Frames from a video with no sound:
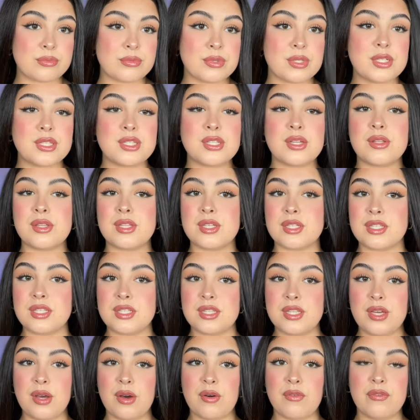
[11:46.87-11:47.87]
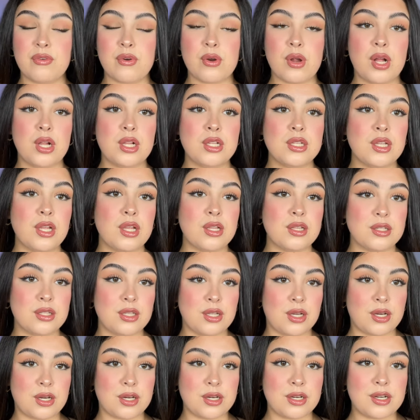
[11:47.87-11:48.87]
So this is the overall
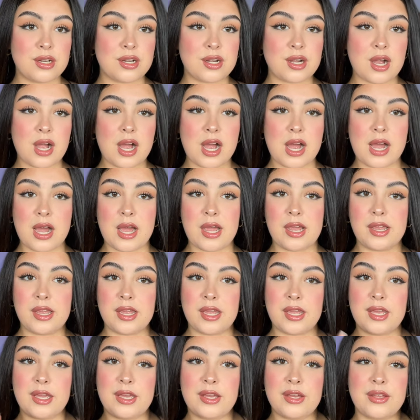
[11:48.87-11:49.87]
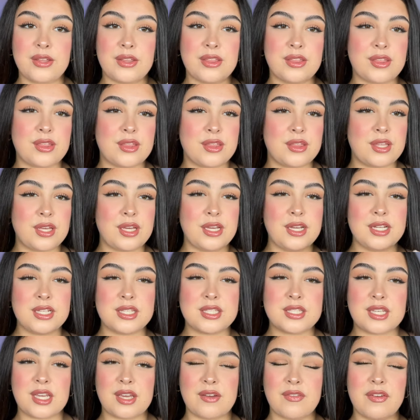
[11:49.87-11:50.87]
look. I think it's
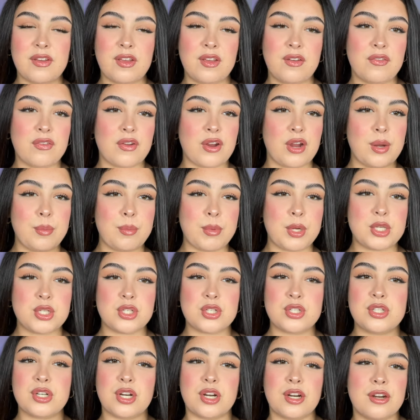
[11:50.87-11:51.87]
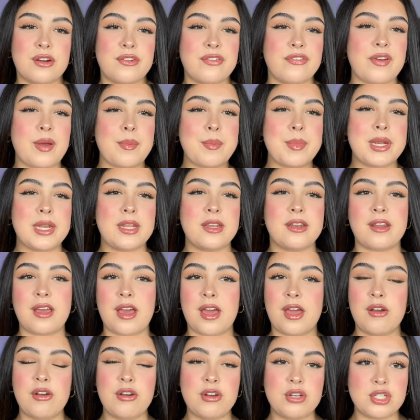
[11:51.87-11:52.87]
giving very much dark feminine
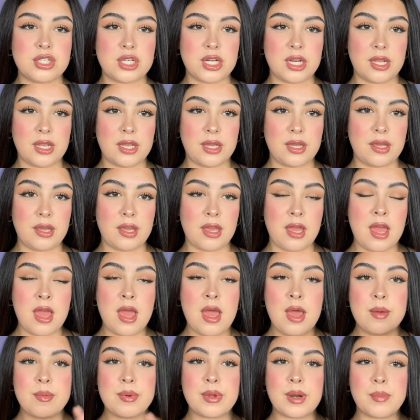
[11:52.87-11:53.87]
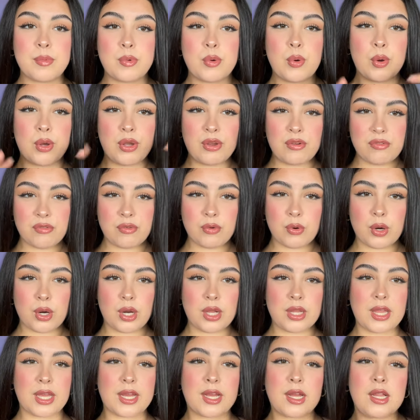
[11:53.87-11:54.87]
energy, but I'm going for
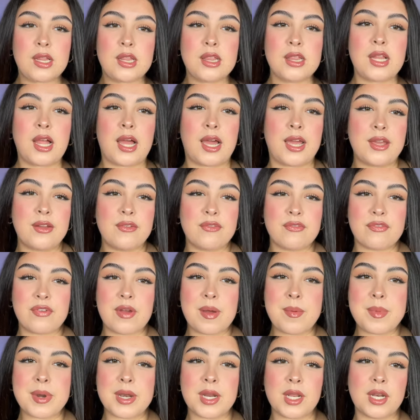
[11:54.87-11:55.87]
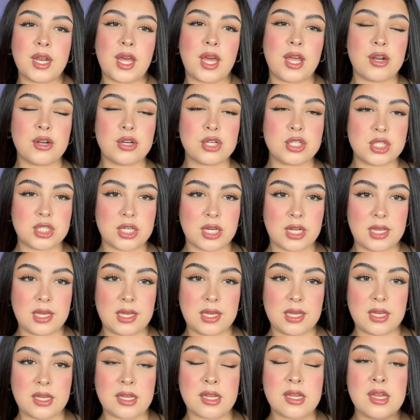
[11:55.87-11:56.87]
like a light feminine
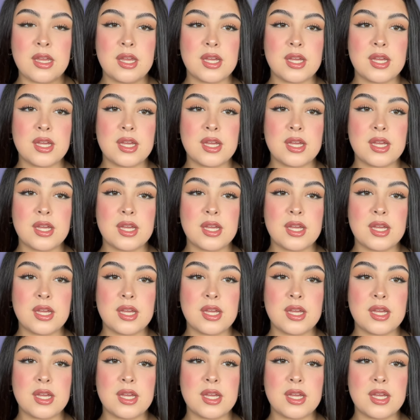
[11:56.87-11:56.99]
energy.